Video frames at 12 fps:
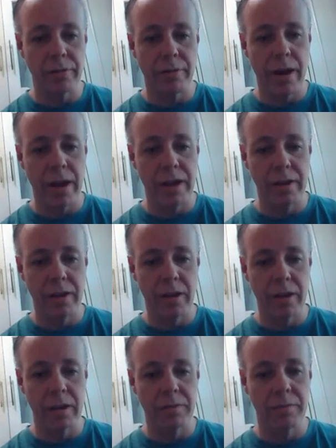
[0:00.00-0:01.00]
write
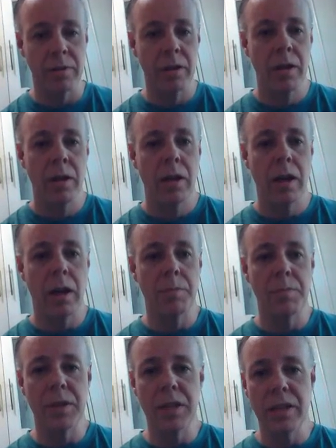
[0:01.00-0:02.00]
in a
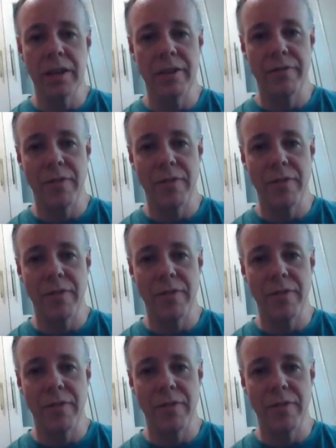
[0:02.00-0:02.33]
PDF